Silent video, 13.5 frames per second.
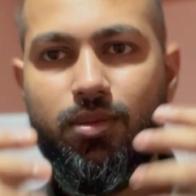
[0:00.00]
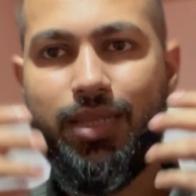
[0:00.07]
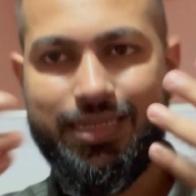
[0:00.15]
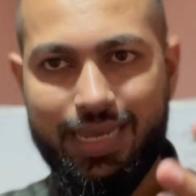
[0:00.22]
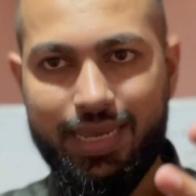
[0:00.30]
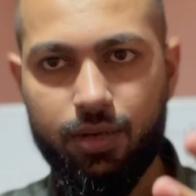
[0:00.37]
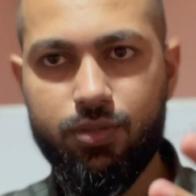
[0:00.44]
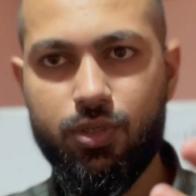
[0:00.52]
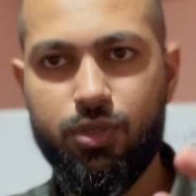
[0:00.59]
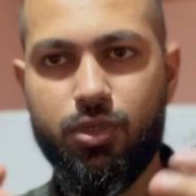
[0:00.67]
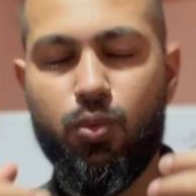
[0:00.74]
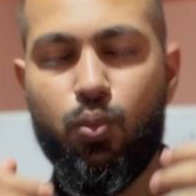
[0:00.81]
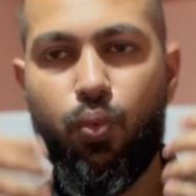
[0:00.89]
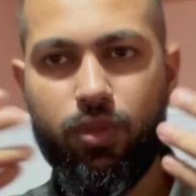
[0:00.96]
they take a
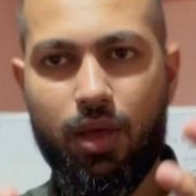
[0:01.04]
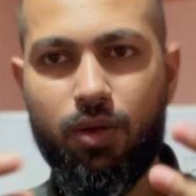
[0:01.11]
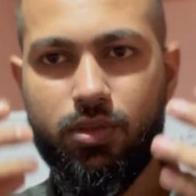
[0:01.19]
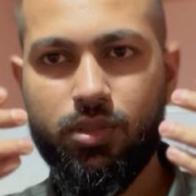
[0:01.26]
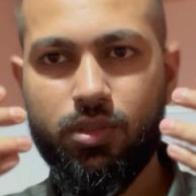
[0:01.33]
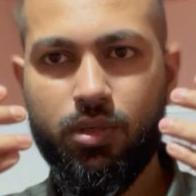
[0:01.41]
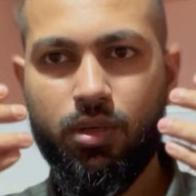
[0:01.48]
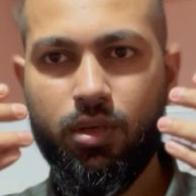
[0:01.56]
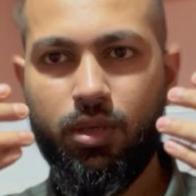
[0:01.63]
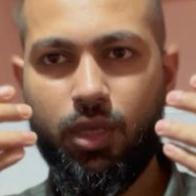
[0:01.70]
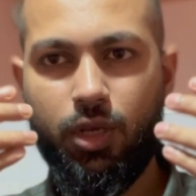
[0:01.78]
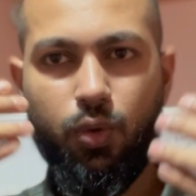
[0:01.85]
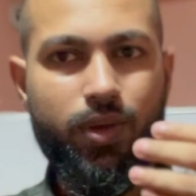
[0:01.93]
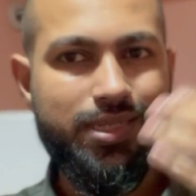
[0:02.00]
decision without,
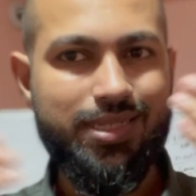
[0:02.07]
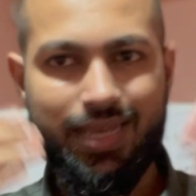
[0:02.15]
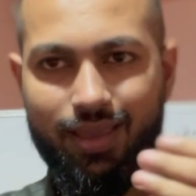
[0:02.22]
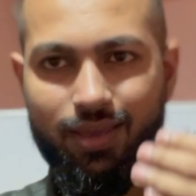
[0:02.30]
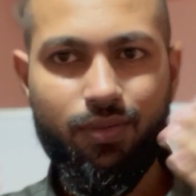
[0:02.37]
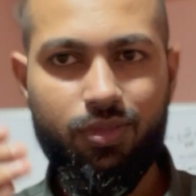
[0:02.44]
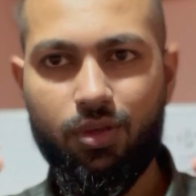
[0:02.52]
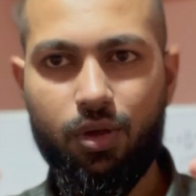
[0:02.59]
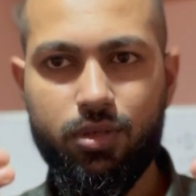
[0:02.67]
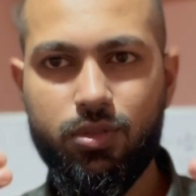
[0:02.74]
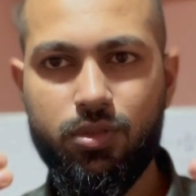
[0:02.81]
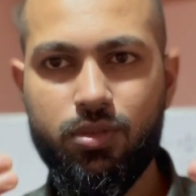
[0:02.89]
a second thought,